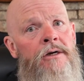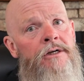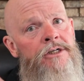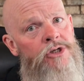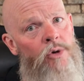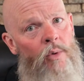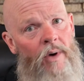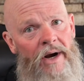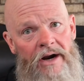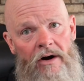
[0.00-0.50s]

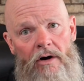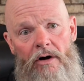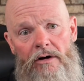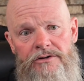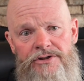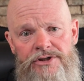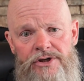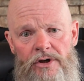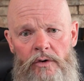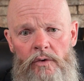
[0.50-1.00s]
So I
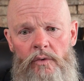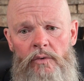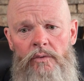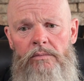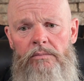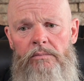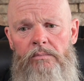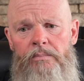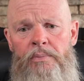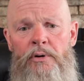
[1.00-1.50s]

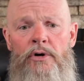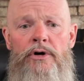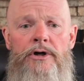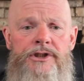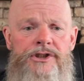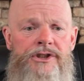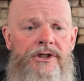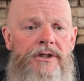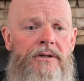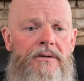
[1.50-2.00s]
also
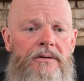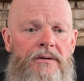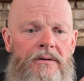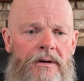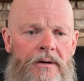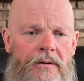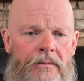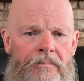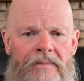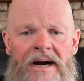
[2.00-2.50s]
pushed
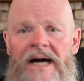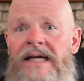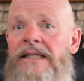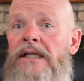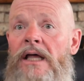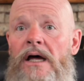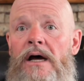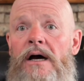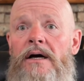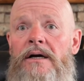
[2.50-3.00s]
my
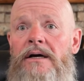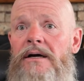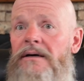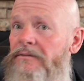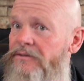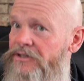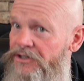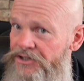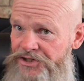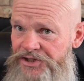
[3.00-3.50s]
luck
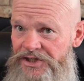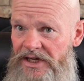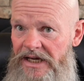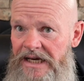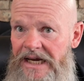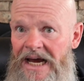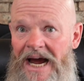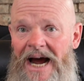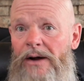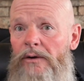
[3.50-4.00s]
to
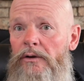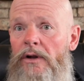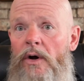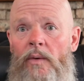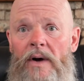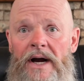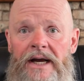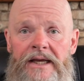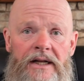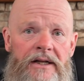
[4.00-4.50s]
see how
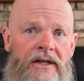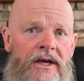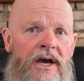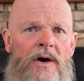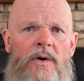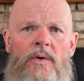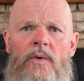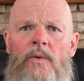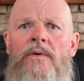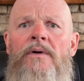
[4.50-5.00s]
low I could
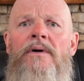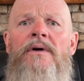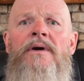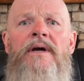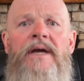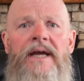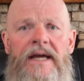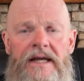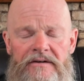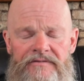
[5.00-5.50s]
go
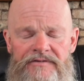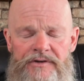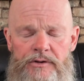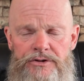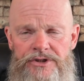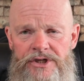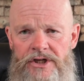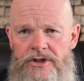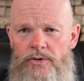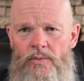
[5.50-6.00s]
in a
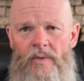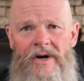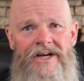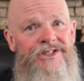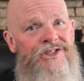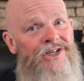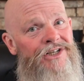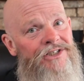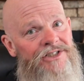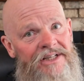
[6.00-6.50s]
few
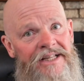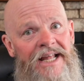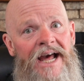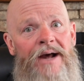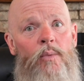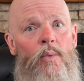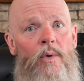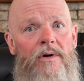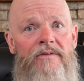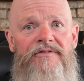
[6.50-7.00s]
situations. And
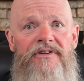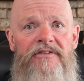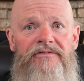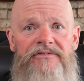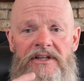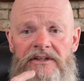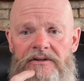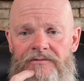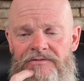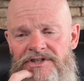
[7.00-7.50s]
that
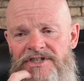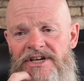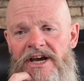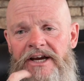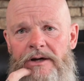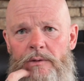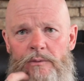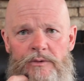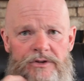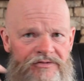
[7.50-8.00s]
1/50th of a
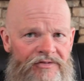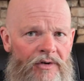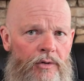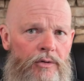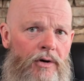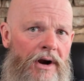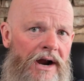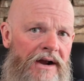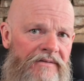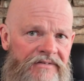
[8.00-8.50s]
second was
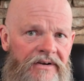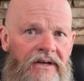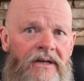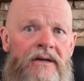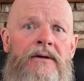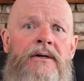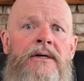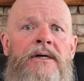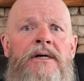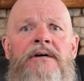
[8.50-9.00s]

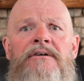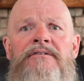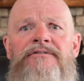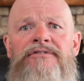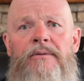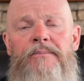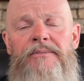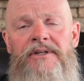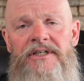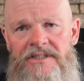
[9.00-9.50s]
photographing
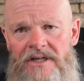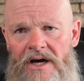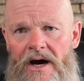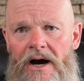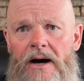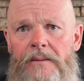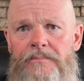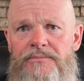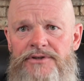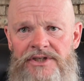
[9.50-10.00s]
from the
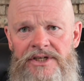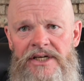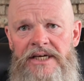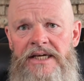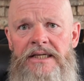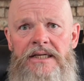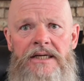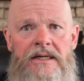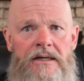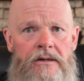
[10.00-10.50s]
top
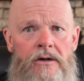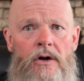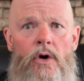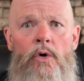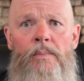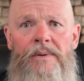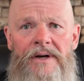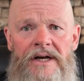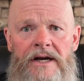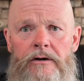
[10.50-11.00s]
seat in an
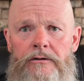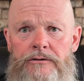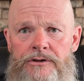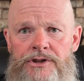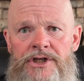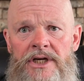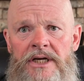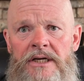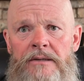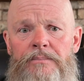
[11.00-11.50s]
open air
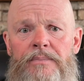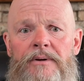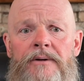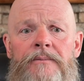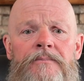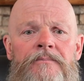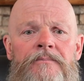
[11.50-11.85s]
Jeep.